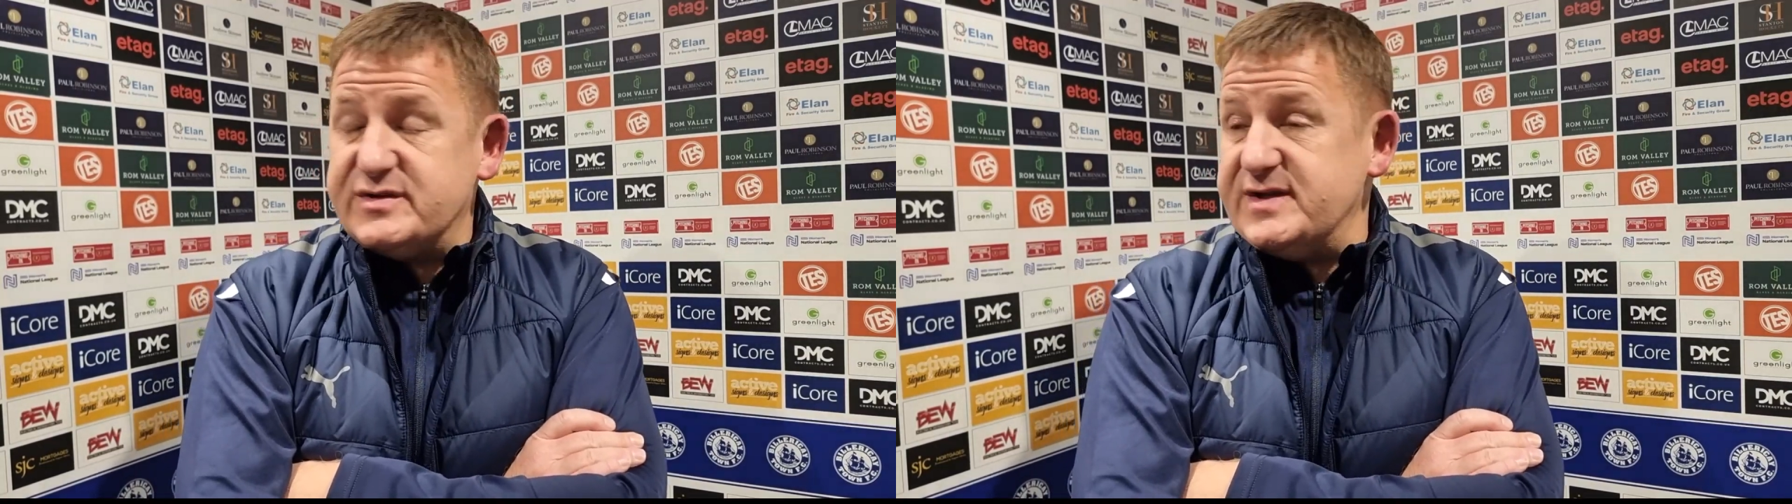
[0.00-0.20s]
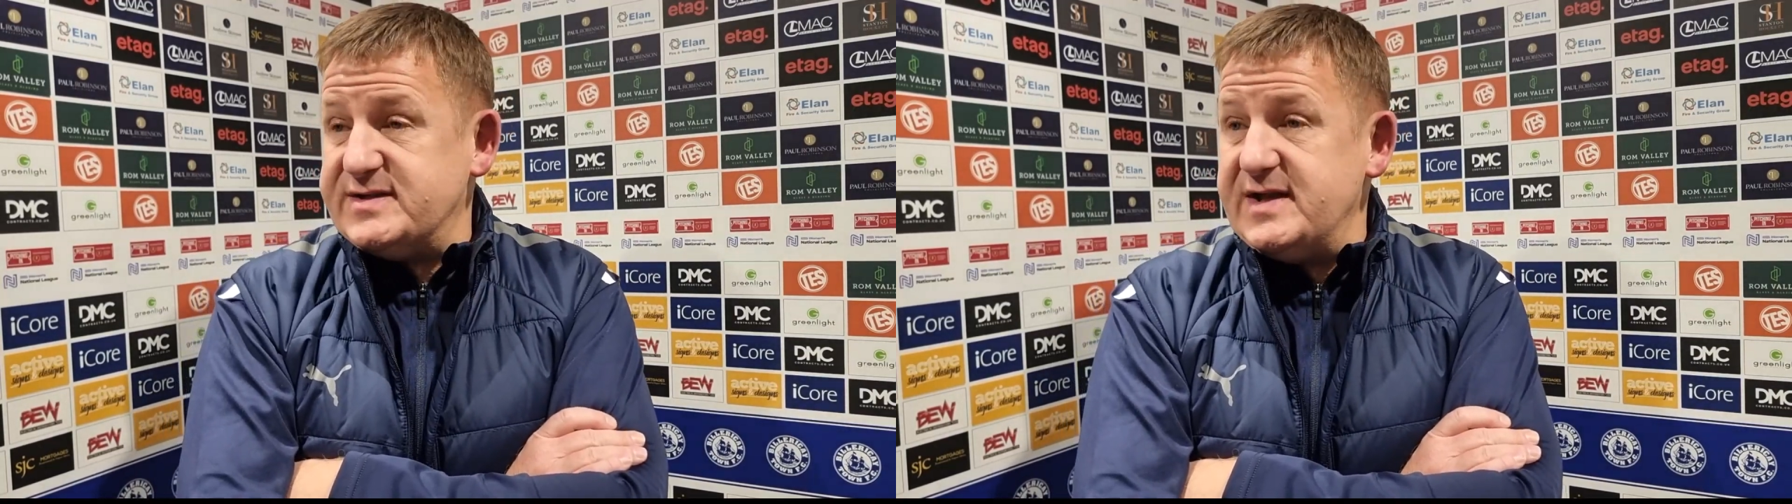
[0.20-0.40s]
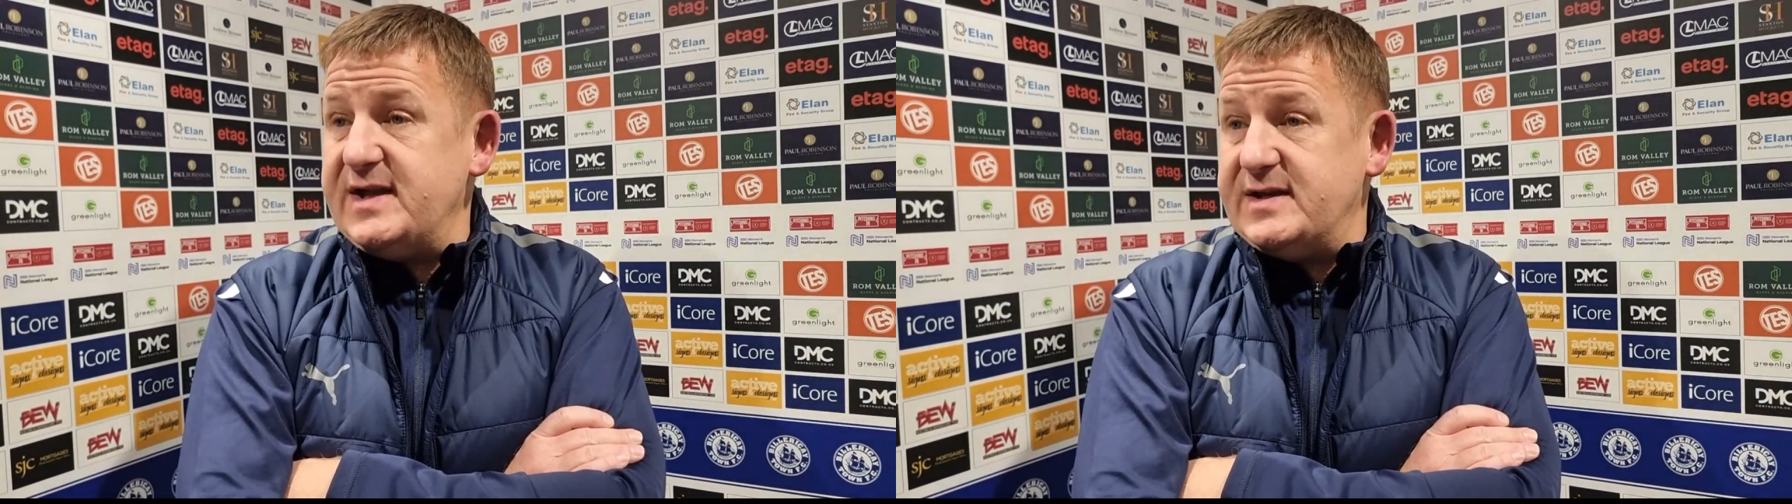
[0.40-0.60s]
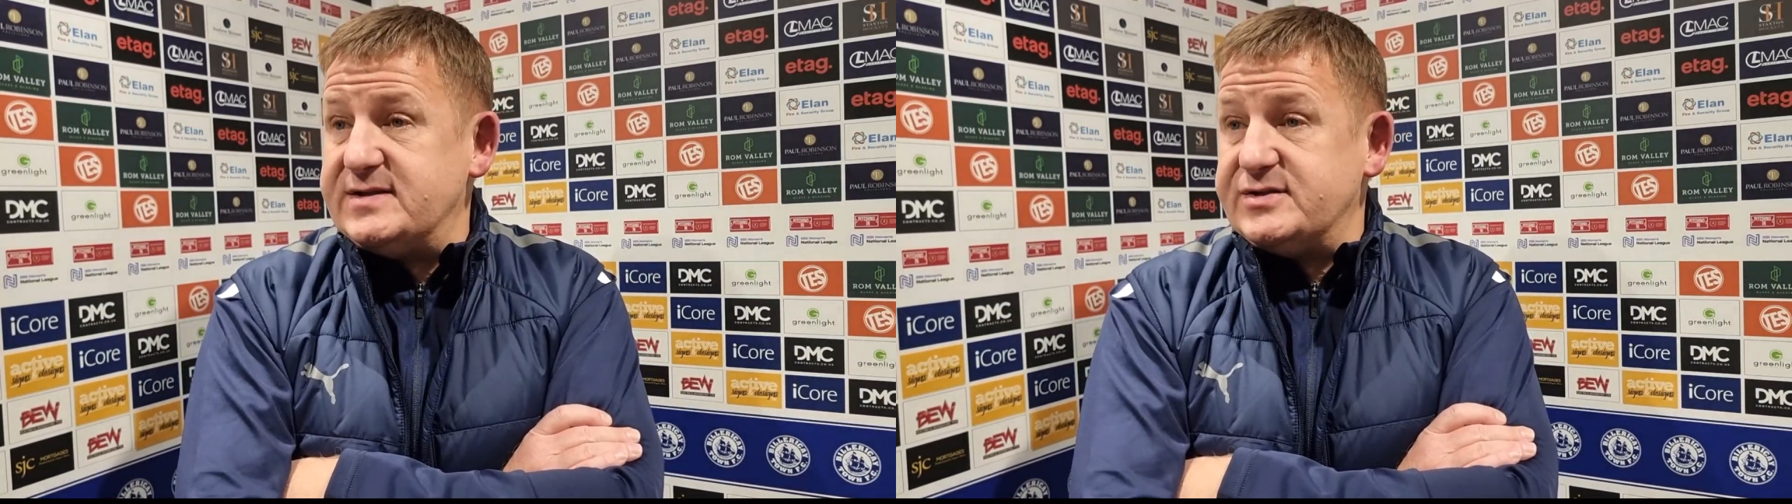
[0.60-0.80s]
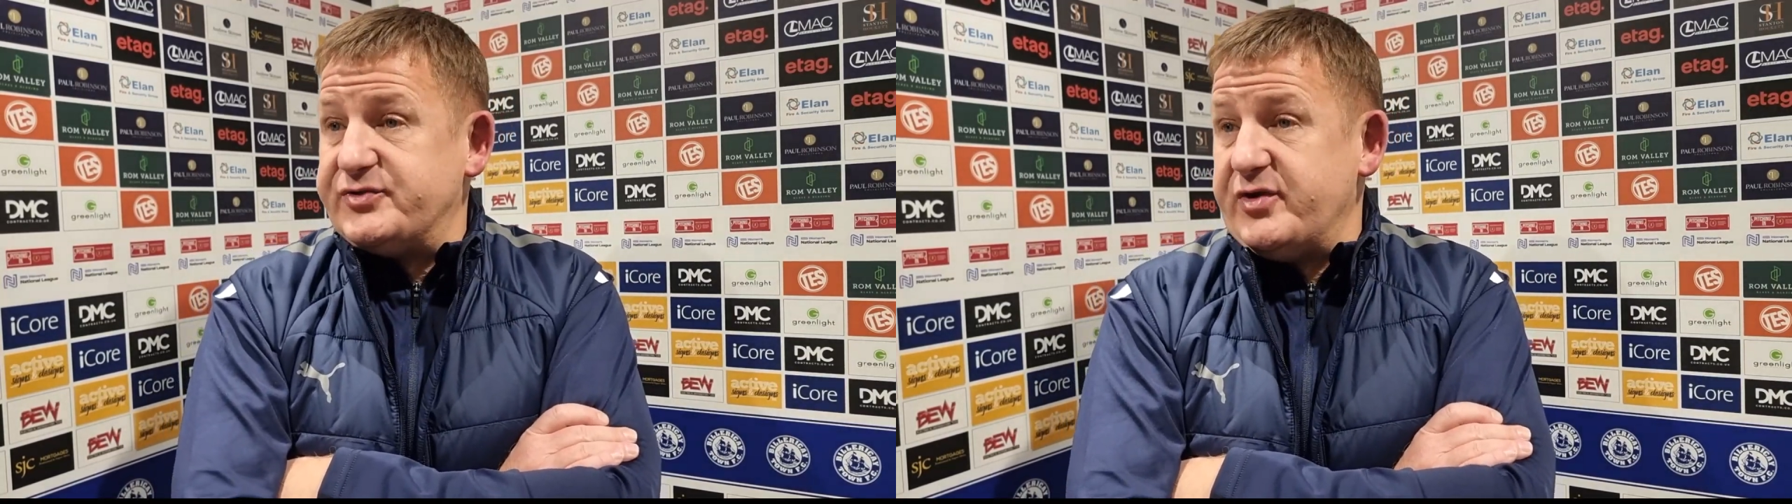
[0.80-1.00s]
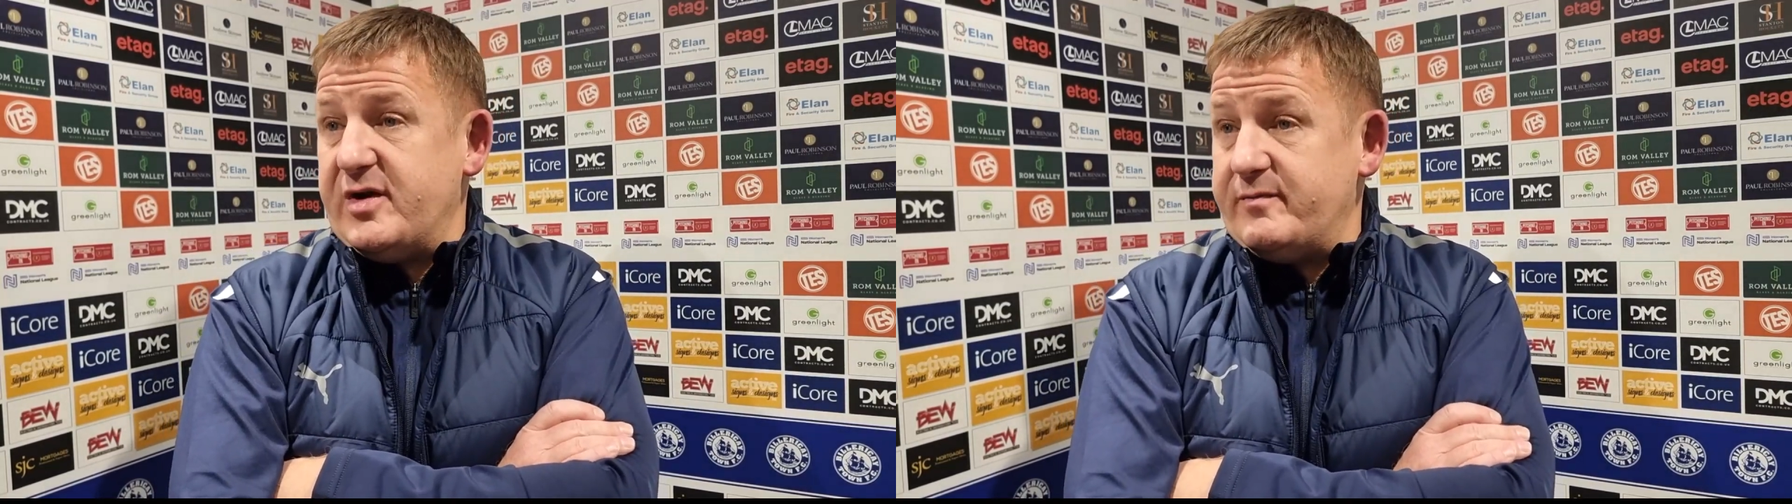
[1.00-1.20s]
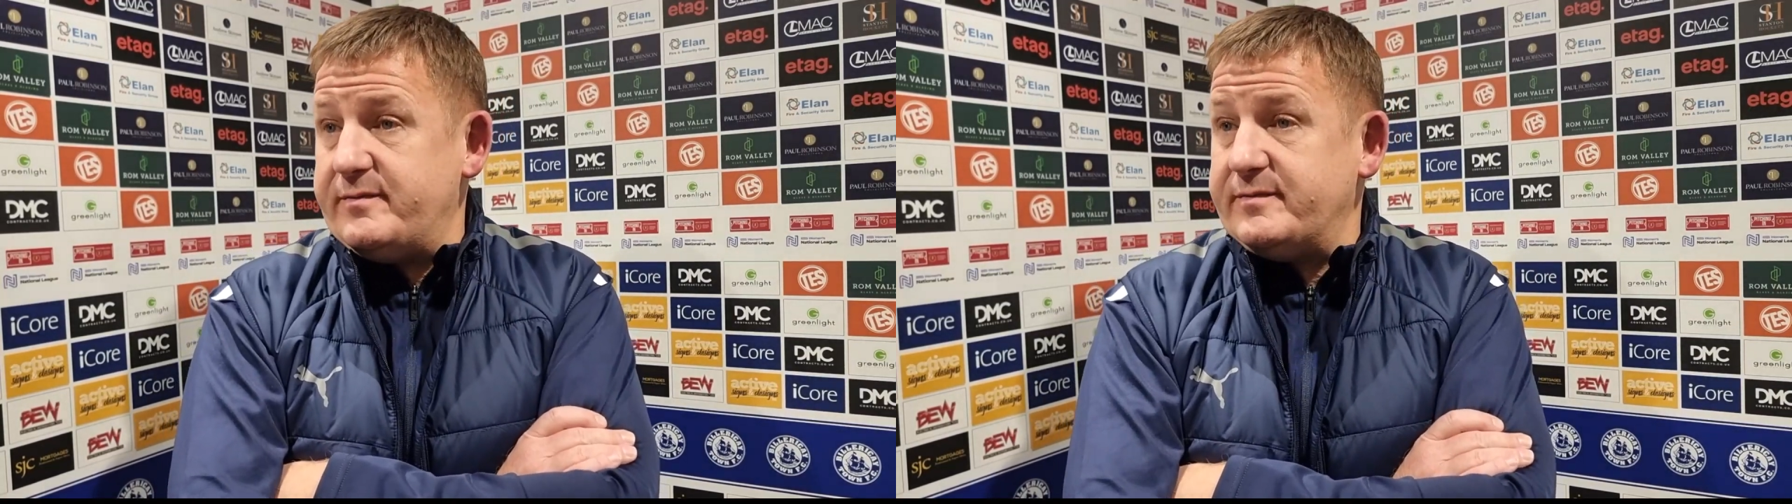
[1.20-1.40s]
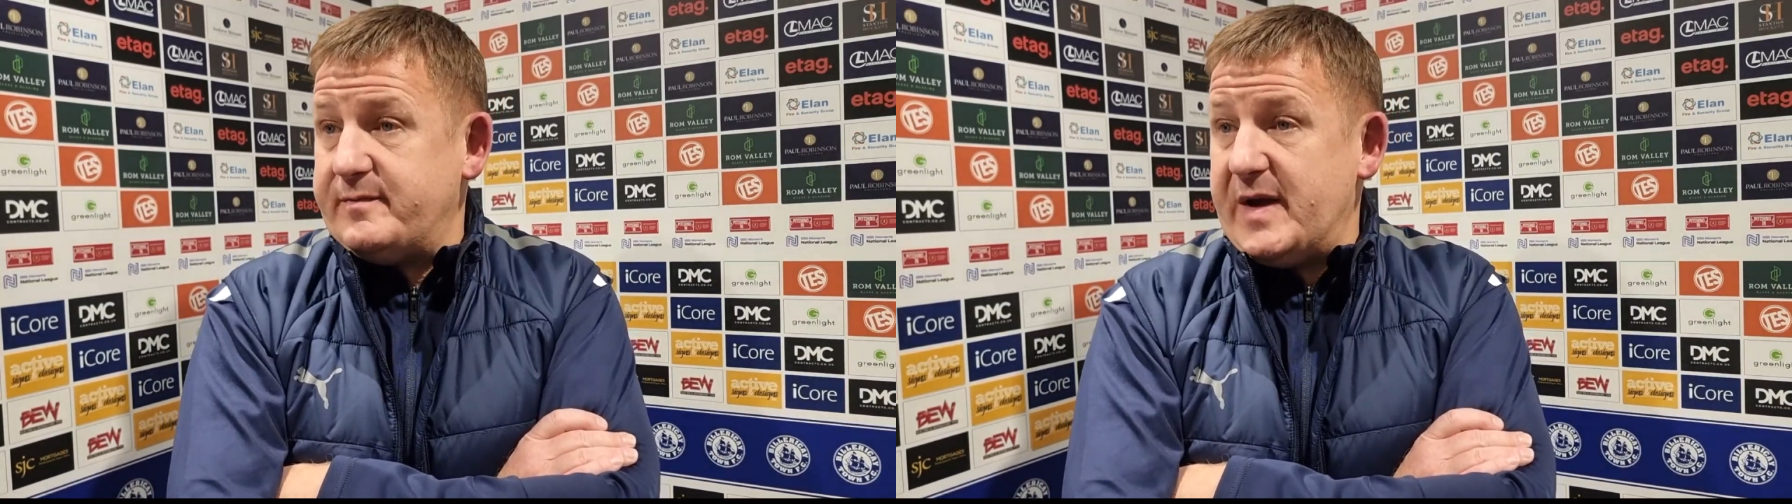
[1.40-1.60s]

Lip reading: it's needed to try and